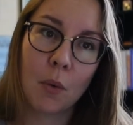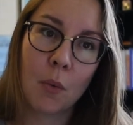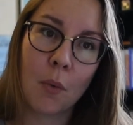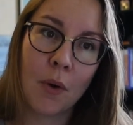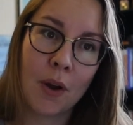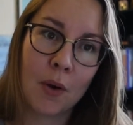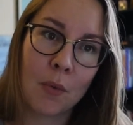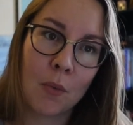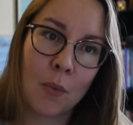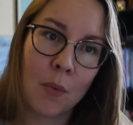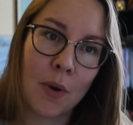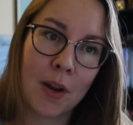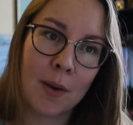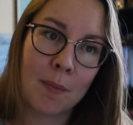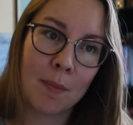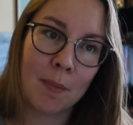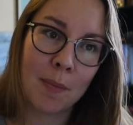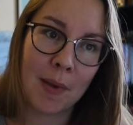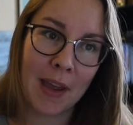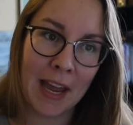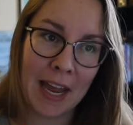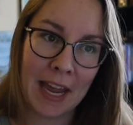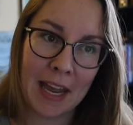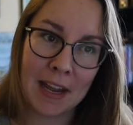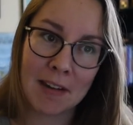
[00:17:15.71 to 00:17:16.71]
what
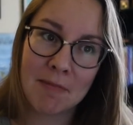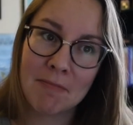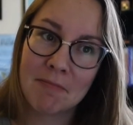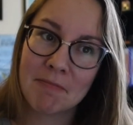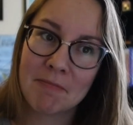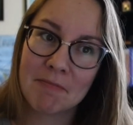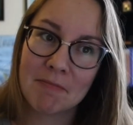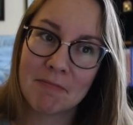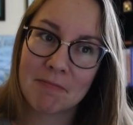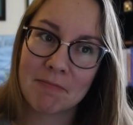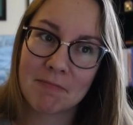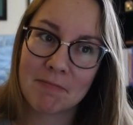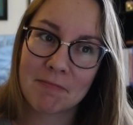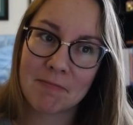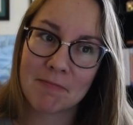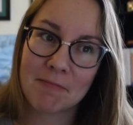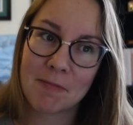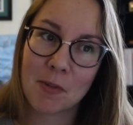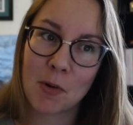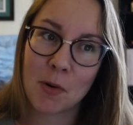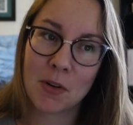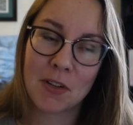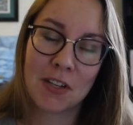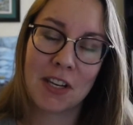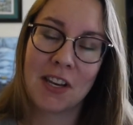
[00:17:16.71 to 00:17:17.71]
went bad,
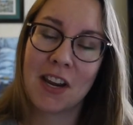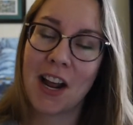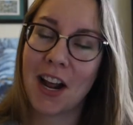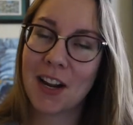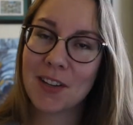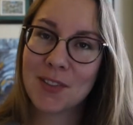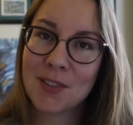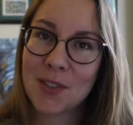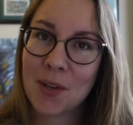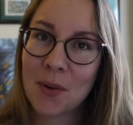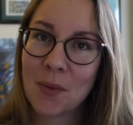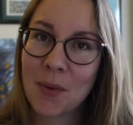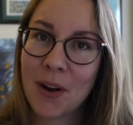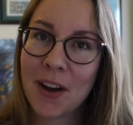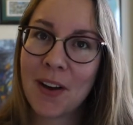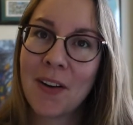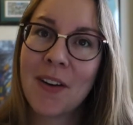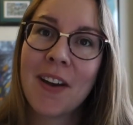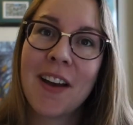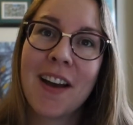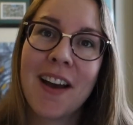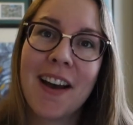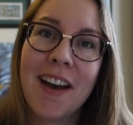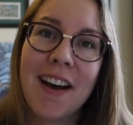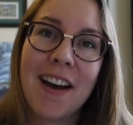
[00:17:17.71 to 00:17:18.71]
or not so
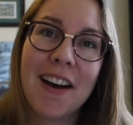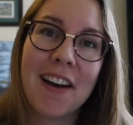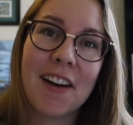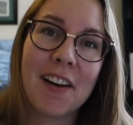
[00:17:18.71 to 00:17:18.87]
well.